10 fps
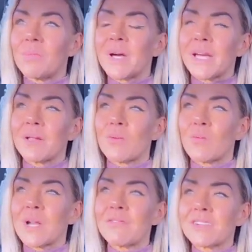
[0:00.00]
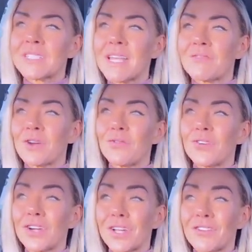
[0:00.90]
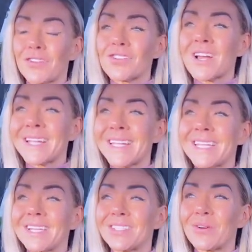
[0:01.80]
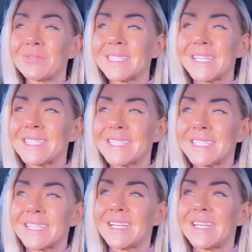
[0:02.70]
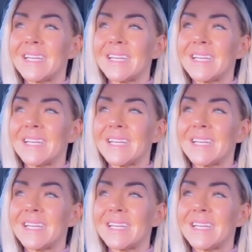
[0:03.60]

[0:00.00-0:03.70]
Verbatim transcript: But whatever's left over, if you're not in ketosis,